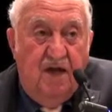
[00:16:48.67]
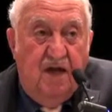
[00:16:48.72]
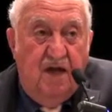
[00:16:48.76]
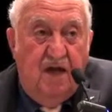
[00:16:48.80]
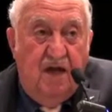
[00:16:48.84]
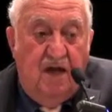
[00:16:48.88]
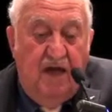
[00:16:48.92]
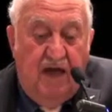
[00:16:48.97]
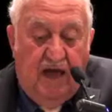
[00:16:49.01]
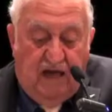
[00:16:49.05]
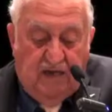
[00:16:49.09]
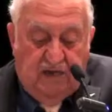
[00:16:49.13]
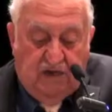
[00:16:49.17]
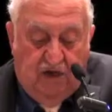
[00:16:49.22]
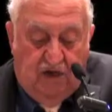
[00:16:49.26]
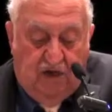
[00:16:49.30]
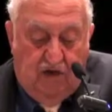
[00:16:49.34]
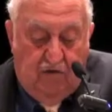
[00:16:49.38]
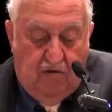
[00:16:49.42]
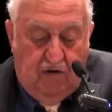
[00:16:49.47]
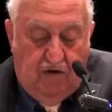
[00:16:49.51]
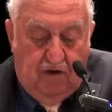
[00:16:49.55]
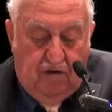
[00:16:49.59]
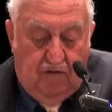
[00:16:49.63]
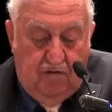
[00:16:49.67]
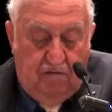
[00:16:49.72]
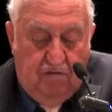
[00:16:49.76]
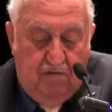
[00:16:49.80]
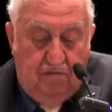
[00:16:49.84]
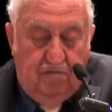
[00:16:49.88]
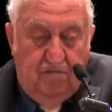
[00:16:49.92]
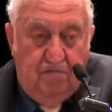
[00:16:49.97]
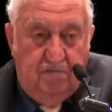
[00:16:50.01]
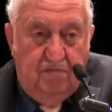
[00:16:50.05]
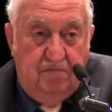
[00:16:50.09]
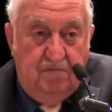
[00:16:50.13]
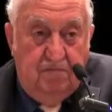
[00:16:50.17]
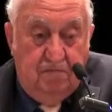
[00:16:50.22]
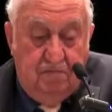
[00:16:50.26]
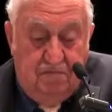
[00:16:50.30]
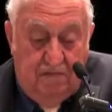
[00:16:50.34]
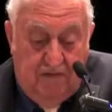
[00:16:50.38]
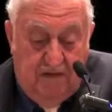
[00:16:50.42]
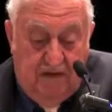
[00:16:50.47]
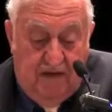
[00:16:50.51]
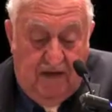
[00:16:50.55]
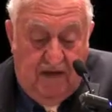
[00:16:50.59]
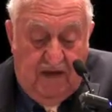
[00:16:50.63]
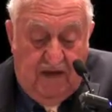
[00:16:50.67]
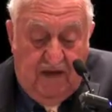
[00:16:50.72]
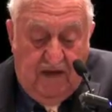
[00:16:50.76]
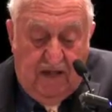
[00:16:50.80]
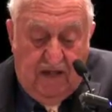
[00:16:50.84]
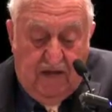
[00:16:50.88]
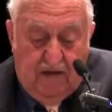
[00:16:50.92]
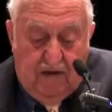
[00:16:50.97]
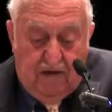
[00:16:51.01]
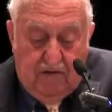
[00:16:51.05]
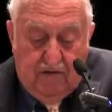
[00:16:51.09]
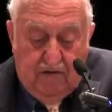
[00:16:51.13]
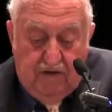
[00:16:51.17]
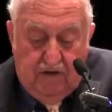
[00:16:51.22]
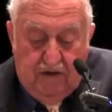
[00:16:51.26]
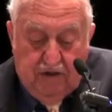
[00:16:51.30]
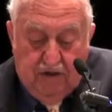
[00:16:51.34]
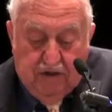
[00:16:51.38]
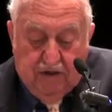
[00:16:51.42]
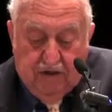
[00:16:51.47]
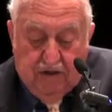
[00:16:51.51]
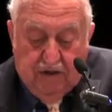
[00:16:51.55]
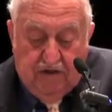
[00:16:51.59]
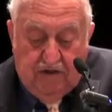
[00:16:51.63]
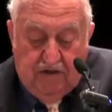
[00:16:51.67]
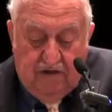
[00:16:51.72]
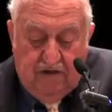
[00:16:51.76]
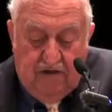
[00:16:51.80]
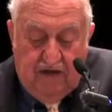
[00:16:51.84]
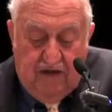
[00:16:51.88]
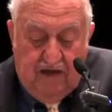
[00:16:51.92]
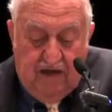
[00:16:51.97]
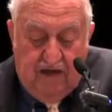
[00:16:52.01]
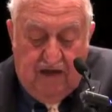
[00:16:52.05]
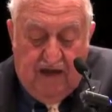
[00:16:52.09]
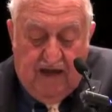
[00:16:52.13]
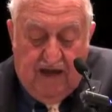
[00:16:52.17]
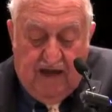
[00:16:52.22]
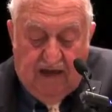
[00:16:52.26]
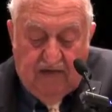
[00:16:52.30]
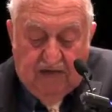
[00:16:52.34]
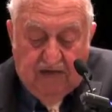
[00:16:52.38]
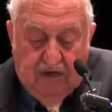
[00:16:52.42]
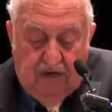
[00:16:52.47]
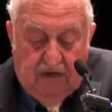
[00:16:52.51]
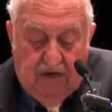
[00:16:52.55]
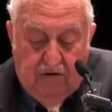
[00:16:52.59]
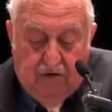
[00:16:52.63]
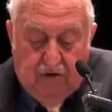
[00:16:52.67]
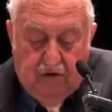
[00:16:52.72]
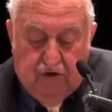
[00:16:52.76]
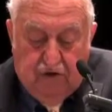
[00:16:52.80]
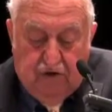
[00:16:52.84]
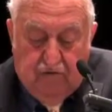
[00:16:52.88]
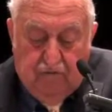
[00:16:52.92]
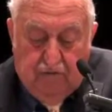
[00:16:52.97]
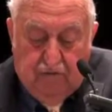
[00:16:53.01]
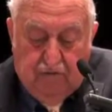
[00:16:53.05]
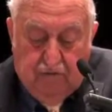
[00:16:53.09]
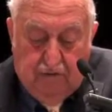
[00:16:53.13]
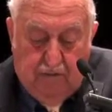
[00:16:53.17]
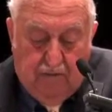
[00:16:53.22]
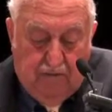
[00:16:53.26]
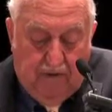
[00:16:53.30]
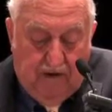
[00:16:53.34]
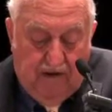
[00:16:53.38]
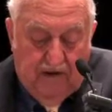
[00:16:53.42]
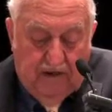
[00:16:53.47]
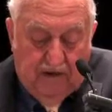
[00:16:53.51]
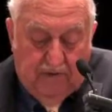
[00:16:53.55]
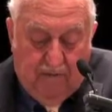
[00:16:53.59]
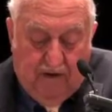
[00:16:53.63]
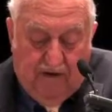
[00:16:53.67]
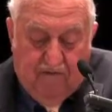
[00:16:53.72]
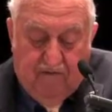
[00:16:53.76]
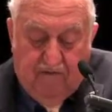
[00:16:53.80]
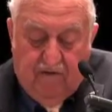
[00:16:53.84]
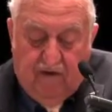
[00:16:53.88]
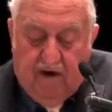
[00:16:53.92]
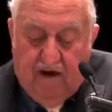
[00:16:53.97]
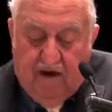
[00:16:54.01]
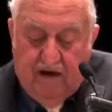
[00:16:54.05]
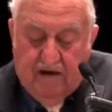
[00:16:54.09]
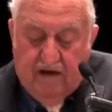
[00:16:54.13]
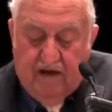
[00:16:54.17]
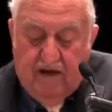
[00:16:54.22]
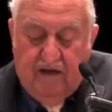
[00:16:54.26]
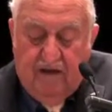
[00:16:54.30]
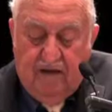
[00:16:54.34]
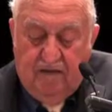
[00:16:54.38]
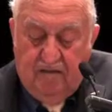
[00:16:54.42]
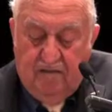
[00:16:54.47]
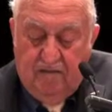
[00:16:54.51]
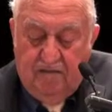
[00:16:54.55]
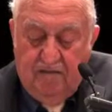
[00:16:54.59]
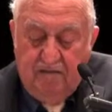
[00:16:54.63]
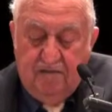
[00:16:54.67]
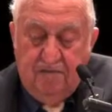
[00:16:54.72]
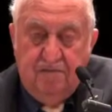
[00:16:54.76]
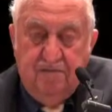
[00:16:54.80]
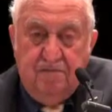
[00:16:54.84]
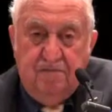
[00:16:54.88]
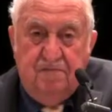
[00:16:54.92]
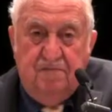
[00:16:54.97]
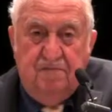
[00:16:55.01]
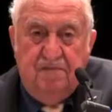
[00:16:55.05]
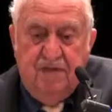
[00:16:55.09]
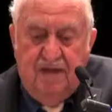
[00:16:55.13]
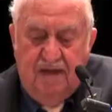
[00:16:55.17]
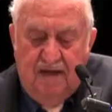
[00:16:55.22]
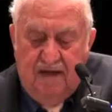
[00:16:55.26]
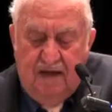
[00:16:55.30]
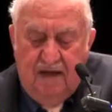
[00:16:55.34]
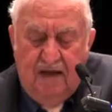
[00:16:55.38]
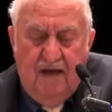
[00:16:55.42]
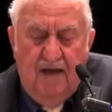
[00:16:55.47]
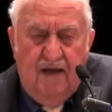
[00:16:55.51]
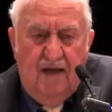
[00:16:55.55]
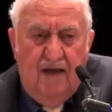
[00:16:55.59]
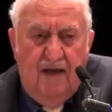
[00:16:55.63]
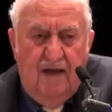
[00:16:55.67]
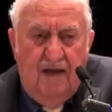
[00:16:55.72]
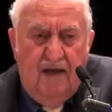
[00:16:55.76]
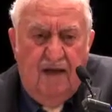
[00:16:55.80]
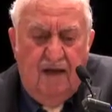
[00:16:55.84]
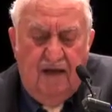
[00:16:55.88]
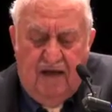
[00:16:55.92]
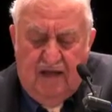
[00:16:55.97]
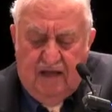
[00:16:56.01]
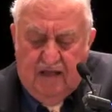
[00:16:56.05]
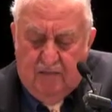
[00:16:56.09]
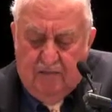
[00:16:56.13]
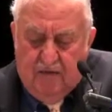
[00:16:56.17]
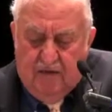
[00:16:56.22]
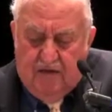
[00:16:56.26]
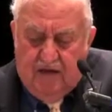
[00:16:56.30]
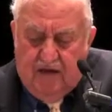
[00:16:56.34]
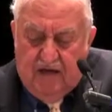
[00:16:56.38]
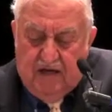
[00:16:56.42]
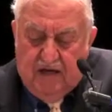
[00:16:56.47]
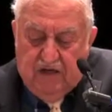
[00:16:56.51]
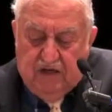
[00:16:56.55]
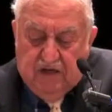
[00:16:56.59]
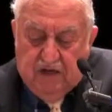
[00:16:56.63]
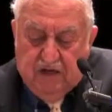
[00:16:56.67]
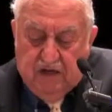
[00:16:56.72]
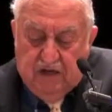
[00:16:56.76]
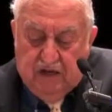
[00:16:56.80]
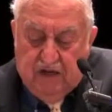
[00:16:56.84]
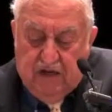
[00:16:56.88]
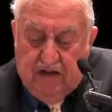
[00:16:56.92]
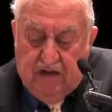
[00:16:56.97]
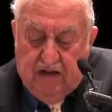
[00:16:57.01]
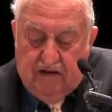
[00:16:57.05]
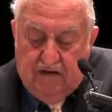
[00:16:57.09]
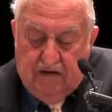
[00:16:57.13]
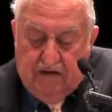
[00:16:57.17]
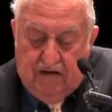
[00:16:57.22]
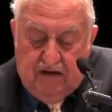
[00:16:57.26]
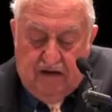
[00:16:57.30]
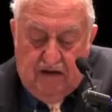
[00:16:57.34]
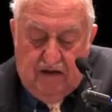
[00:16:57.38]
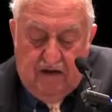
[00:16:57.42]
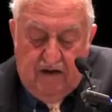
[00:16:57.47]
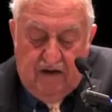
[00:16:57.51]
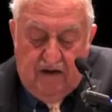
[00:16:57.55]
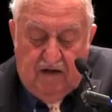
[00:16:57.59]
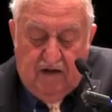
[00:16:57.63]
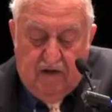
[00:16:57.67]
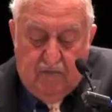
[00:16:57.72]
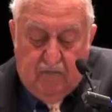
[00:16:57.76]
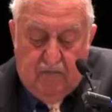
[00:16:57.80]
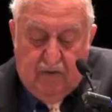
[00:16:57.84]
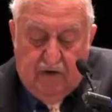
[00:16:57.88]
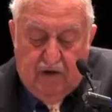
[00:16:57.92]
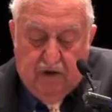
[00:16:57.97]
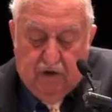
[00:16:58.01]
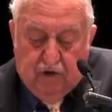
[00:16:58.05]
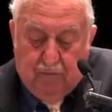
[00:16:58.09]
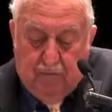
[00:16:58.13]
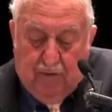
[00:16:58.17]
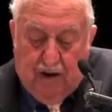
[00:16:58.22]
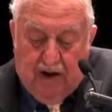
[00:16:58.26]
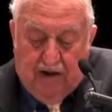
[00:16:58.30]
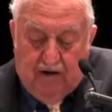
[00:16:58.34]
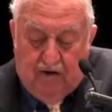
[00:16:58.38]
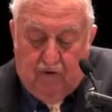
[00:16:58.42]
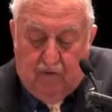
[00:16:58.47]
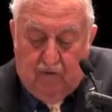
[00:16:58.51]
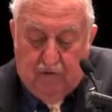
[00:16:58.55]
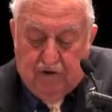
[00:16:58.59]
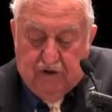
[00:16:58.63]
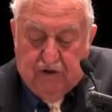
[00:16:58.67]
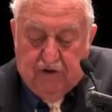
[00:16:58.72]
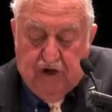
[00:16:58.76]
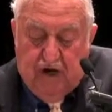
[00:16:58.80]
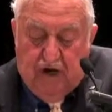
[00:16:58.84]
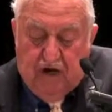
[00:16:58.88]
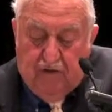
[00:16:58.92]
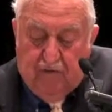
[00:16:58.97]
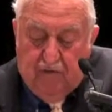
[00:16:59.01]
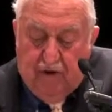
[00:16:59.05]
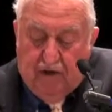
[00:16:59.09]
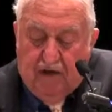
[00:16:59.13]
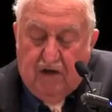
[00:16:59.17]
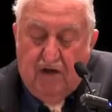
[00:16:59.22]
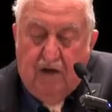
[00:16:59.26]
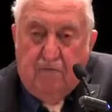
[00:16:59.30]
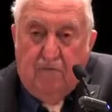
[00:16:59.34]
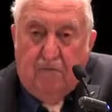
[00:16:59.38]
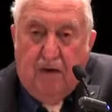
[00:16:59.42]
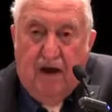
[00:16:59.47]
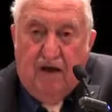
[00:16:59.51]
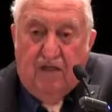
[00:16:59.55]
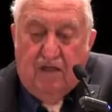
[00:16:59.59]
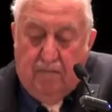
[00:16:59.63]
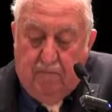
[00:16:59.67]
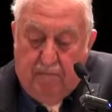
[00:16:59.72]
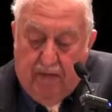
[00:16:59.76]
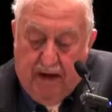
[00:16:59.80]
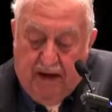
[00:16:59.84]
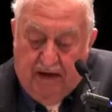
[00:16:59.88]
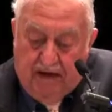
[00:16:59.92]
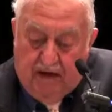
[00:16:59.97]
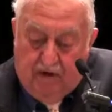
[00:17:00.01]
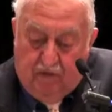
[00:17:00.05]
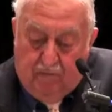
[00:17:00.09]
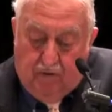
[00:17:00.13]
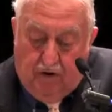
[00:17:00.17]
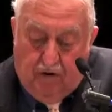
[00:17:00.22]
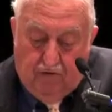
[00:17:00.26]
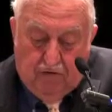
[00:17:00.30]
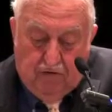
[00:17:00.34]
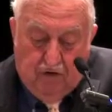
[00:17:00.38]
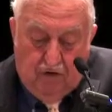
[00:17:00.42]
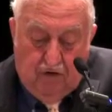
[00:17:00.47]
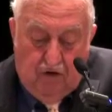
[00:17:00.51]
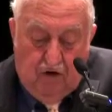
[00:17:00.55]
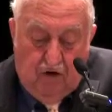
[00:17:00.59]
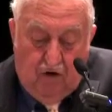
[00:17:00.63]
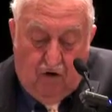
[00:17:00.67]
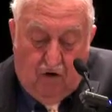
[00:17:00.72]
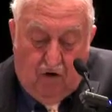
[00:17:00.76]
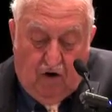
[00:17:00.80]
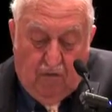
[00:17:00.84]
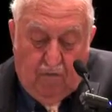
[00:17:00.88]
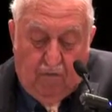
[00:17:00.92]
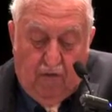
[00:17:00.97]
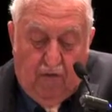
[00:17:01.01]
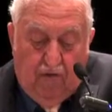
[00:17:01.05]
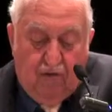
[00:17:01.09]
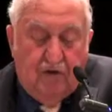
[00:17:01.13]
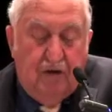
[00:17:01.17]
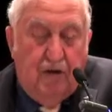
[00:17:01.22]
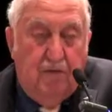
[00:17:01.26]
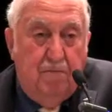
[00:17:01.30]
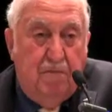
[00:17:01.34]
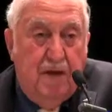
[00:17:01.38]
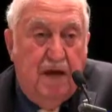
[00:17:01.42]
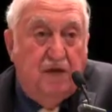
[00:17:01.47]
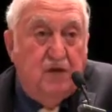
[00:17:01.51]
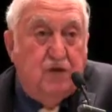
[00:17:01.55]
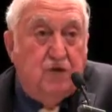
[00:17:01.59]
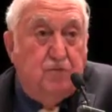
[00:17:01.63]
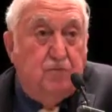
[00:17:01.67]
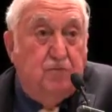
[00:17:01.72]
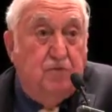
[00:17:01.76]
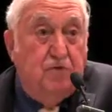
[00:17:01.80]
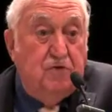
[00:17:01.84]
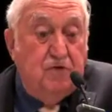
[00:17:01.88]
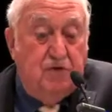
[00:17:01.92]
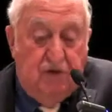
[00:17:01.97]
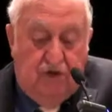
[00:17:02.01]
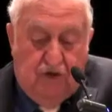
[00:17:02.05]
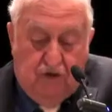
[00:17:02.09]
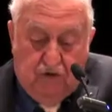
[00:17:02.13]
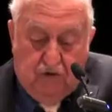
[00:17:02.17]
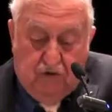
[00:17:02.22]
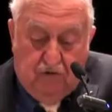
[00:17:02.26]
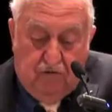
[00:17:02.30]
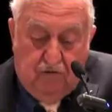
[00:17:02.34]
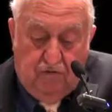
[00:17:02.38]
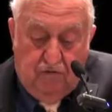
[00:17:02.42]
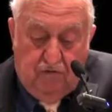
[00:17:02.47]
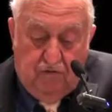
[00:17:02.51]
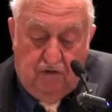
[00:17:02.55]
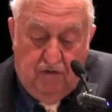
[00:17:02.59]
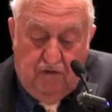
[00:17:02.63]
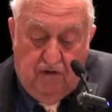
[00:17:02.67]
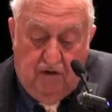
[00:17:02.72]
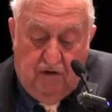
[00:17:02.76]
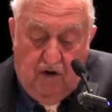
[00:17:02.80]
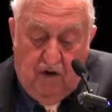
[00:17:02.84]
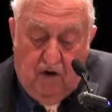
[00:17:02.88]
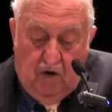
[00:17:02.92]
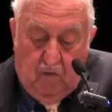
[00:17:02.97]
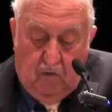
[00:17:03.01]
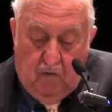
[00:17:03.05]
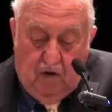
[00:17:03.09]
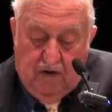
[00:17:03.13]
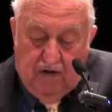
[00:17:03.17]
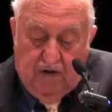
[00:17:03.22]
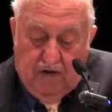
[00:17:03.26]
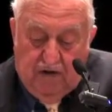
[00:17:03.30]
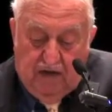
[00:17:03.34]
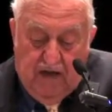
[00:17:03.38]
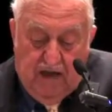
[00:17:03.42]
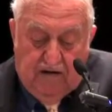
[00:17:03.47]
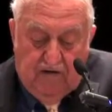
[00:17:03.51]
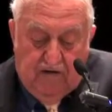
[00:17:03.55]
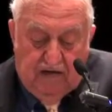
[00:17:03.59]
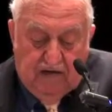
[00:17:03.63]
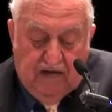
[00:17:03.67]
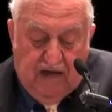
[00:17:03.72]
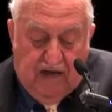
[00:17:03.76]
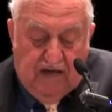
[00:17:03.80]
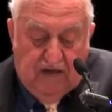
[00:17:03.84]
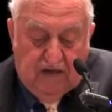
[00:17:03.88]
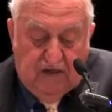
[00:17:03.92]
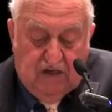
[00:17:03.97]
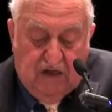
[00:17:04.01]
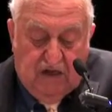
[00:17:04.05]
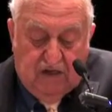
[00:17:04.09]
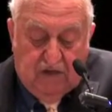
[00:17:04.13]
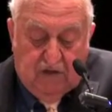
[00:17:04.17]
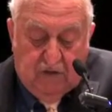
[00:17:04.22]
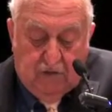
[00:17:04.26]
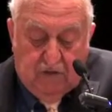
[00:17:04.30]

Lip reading: Executed. In Indonesia, execution was replaced by flogging. In the Middle Ages in Italy, the British model was generated by the banca rota, or broken bench procedure, where the debtor's assets were